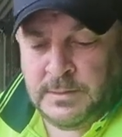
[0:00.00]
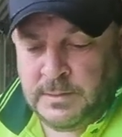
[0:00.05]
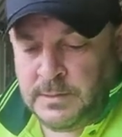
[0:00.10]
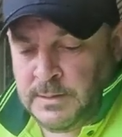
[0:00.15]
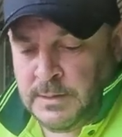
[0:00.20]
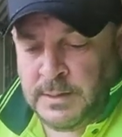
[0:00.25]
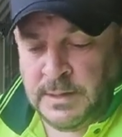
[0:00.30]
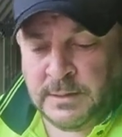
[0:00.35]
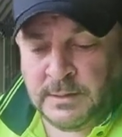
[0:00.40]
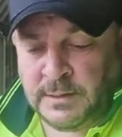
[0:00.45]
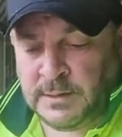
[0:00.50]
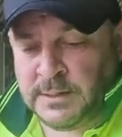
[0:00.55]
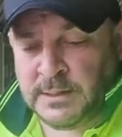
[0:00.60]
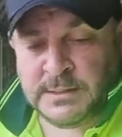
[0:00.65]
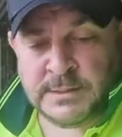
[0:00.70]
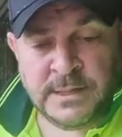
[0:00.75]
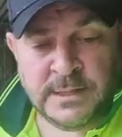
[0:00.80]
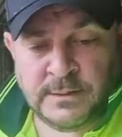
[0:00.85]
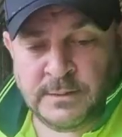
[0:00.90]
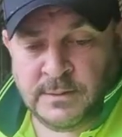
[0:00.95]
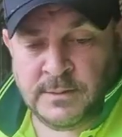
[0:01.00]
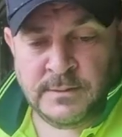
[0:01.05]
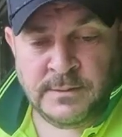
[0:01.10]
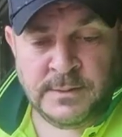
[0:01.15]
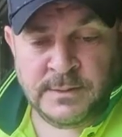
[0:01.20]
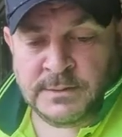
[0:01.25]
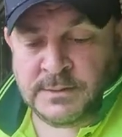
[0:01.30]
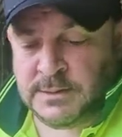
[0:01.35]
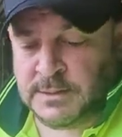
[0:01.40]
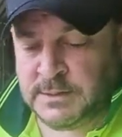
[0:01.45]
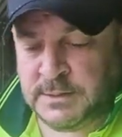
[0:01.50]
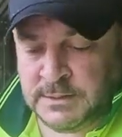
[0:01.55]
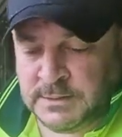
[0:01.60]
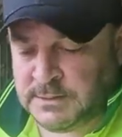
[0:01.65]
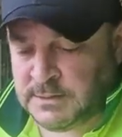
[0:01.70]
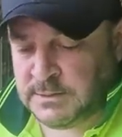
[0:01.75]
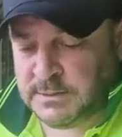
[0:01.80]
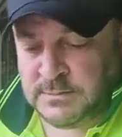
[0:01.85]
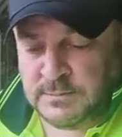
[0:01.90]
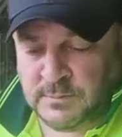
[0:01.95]
like I say, this
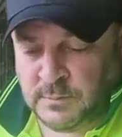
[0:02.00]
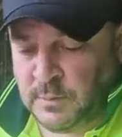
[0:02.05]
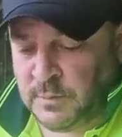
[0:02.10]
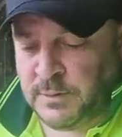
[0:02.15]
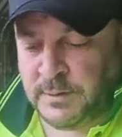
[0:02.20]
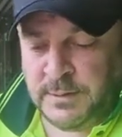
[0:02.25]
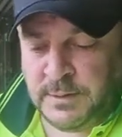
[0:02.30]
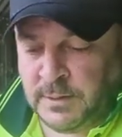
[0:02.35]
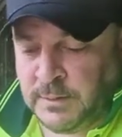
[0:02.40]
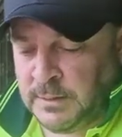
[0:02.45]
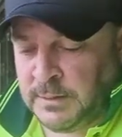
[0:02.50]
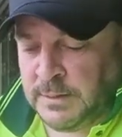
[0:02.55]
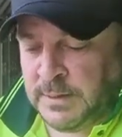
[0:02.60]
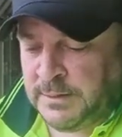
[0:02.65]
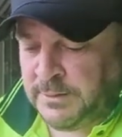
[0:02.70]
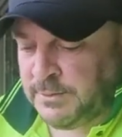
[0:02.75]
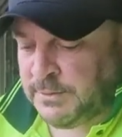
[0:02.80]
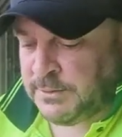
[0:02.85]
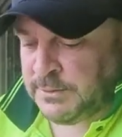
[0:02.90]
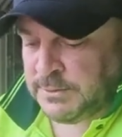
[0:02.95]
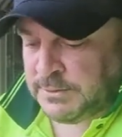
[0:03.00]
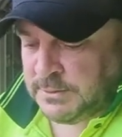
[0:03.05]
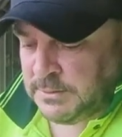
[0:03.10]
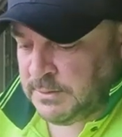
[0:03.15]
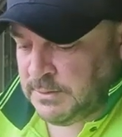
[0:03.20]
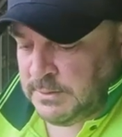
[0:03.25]
is one of the only leathers